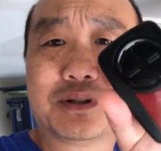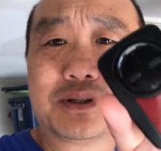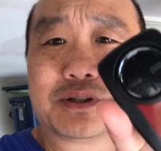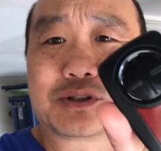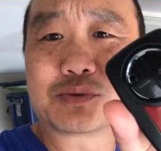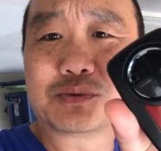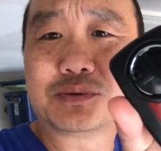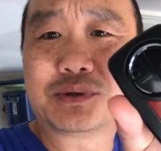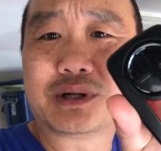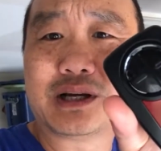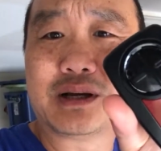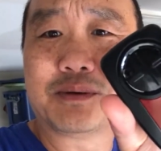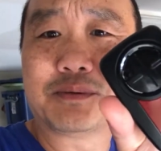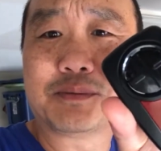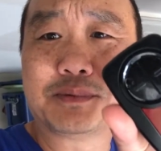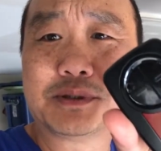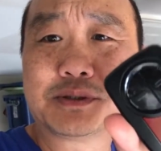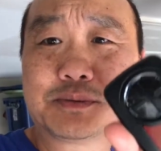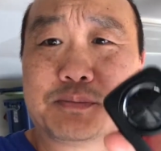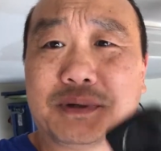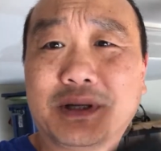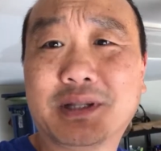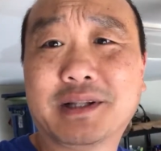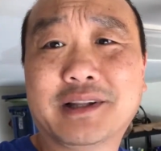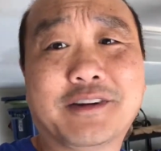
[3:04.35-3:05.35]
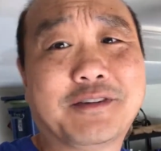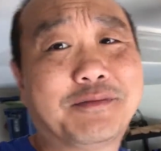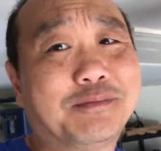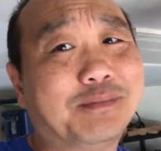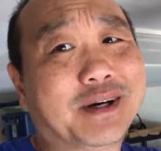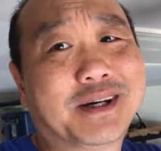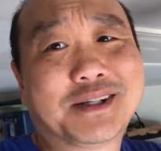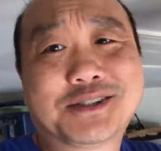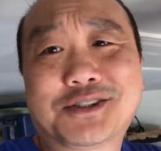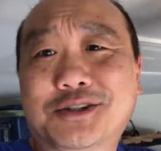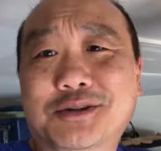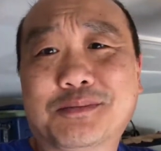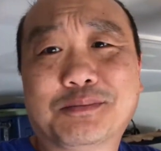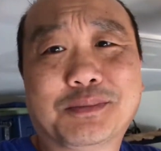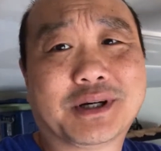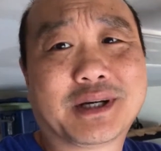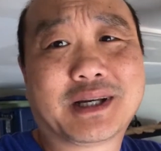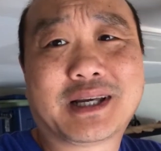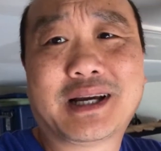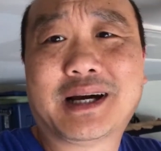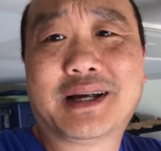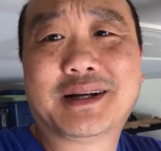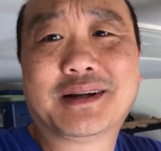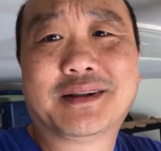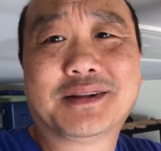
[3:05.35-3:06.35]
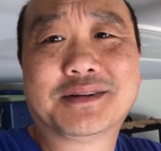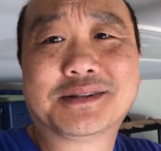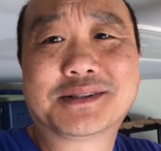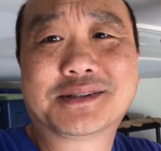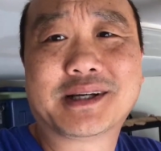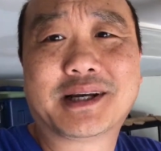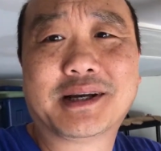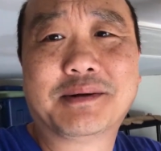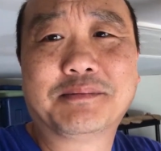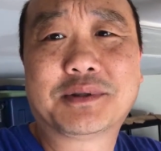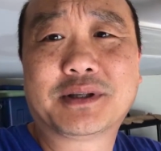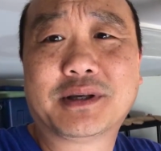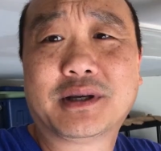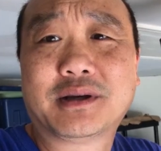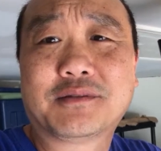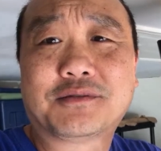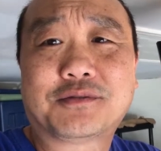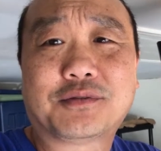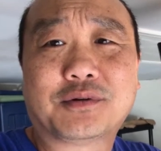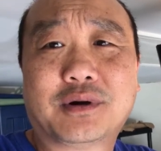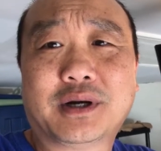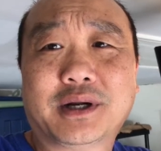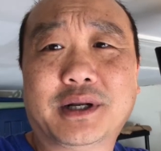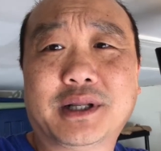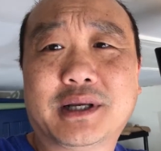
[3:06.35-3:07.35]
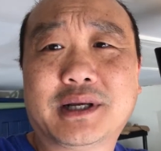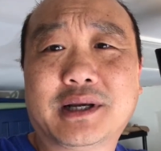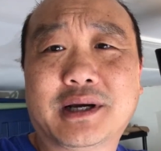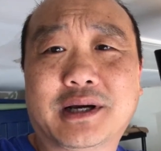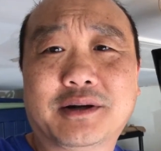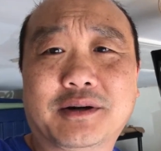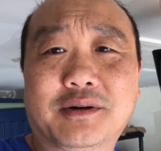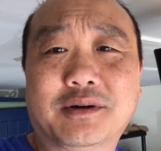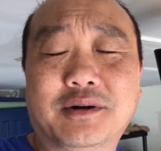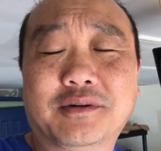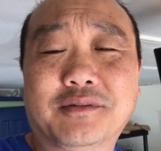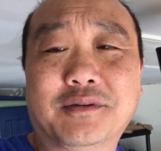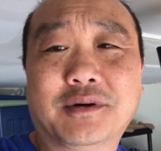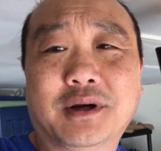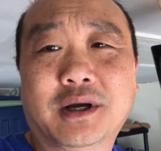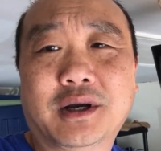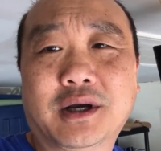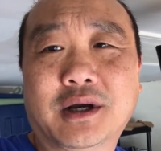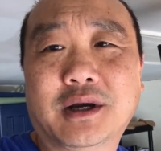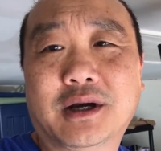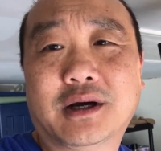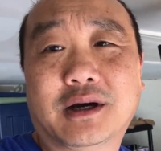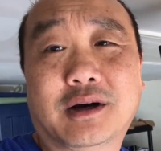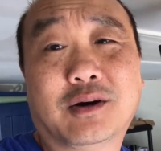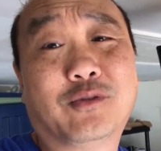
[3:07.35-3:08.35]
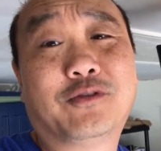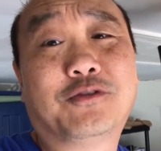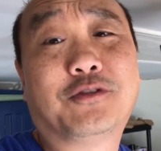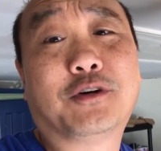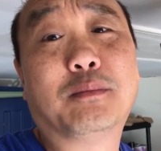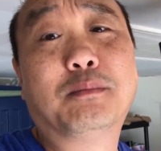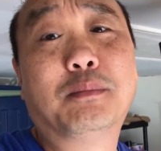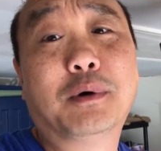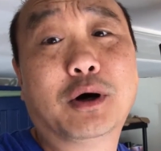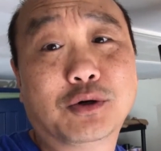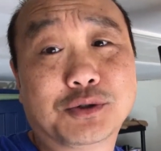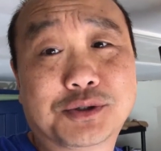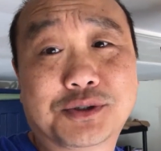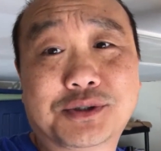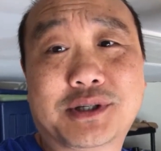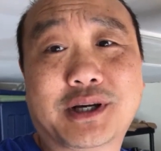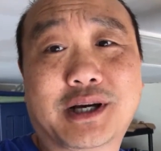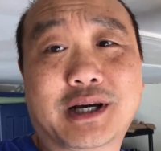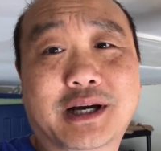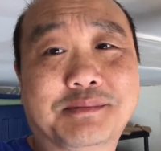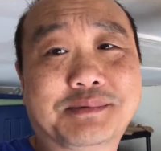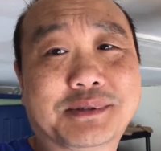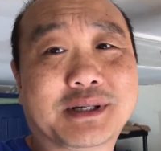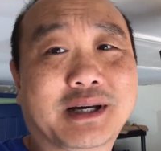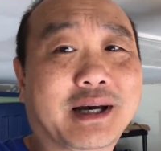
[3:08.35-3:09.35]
This one happens to be LiftMaster, but kind of the same thing for any kind of, for most types.